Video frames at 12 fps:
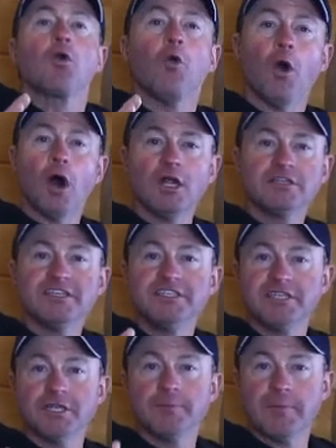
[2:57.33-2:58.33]
Quality
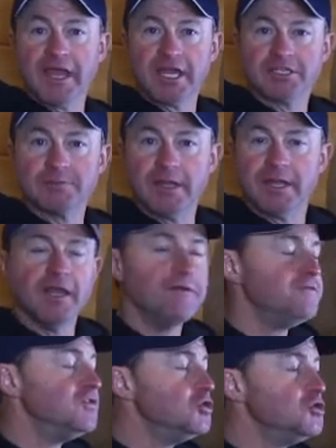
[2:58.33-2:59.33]
deer management.
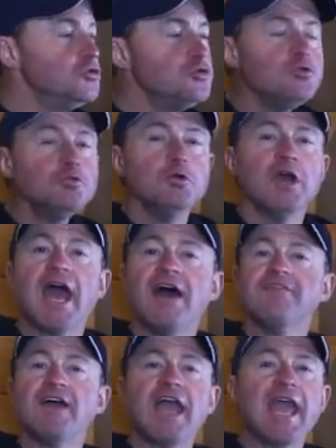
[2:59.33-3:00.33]
If you
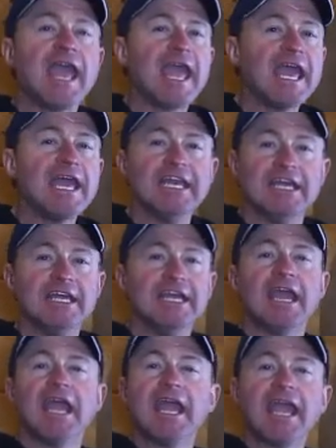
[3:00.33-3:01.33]
have any